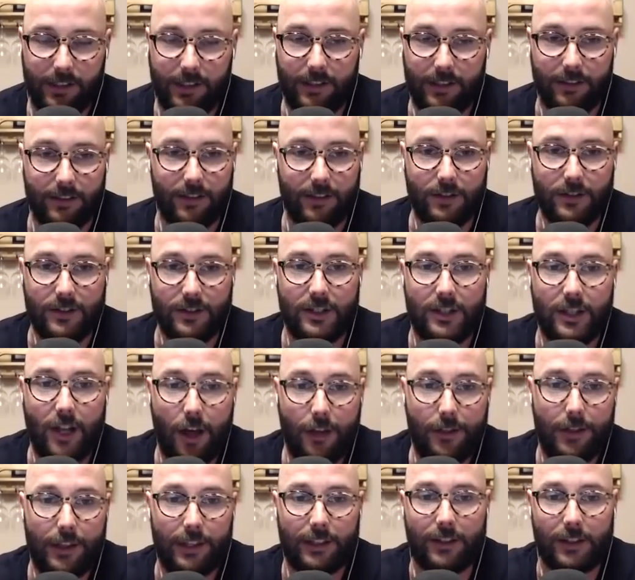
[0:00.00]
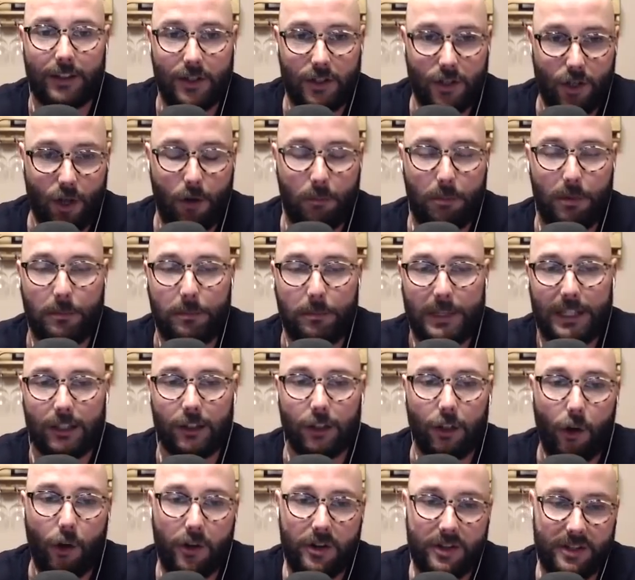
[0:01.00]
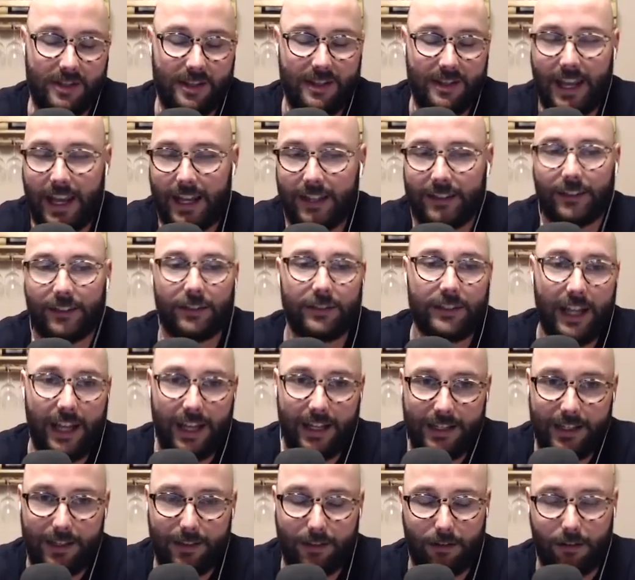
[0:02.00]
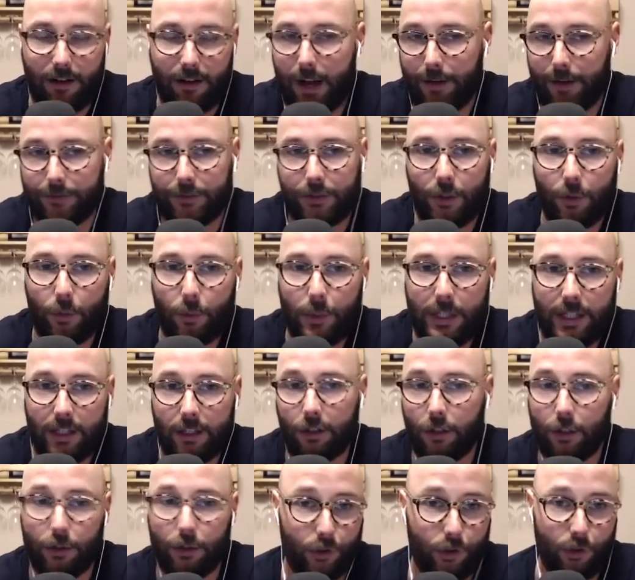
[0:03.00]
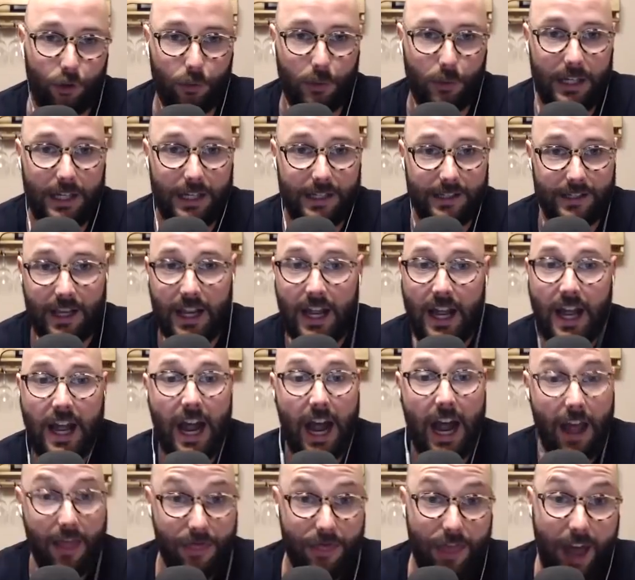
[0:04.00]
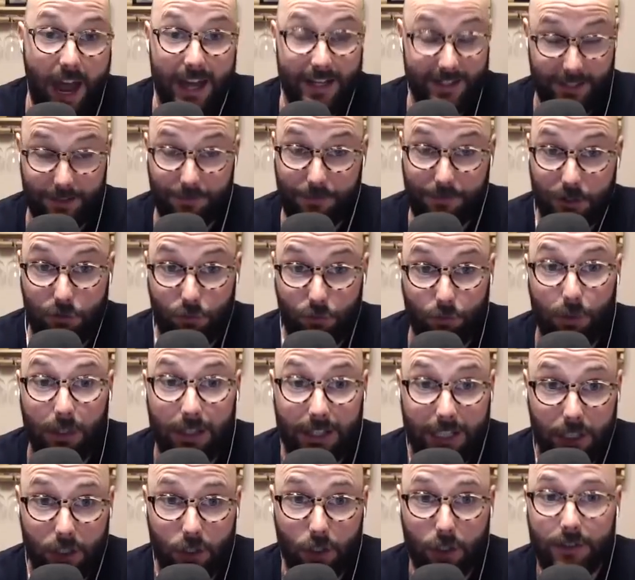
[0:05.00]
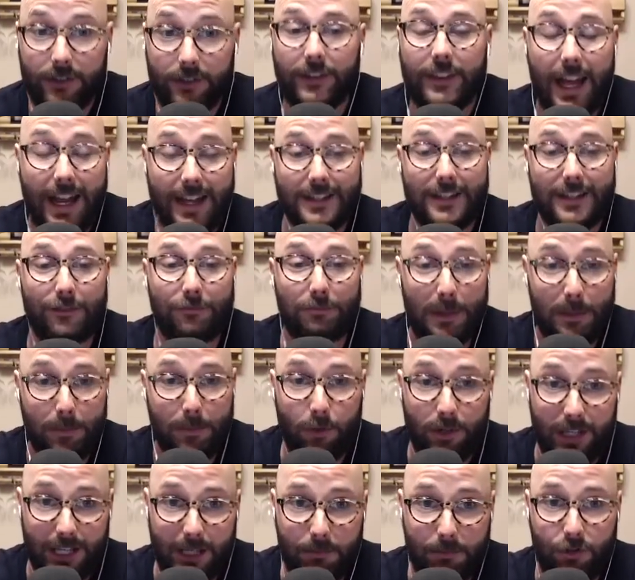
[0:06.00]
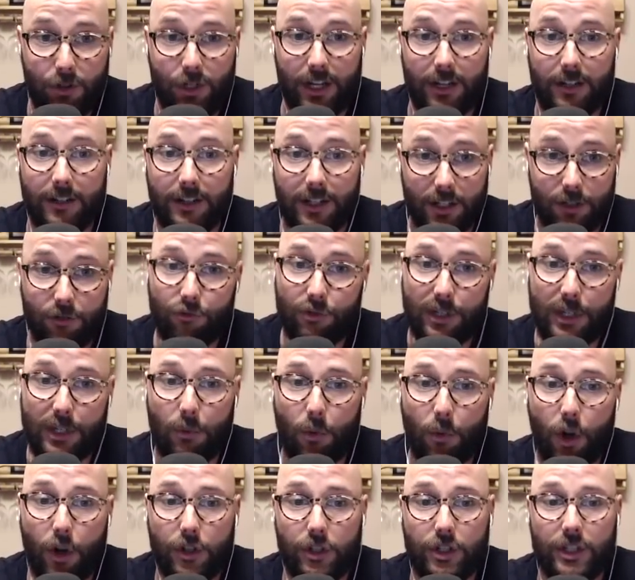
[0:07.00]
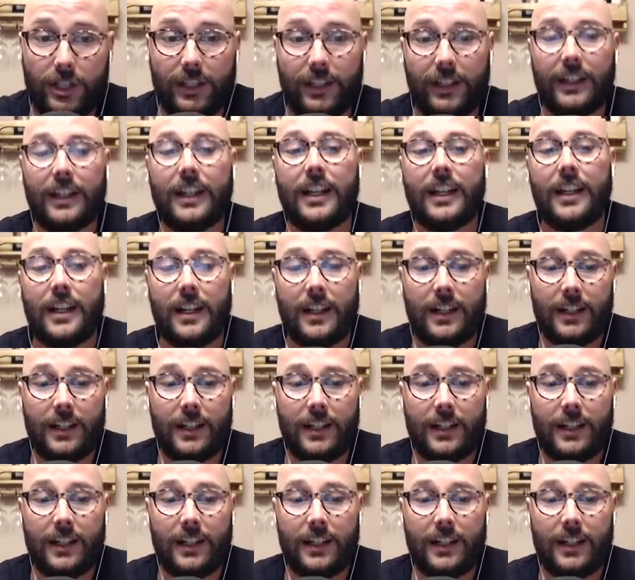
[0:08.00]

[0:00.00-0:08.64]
there's nothing to stop it being lost in the internet ether after a week or 2 weeks. And that's if it's really good. That's if people keep sharing it and rewatching it.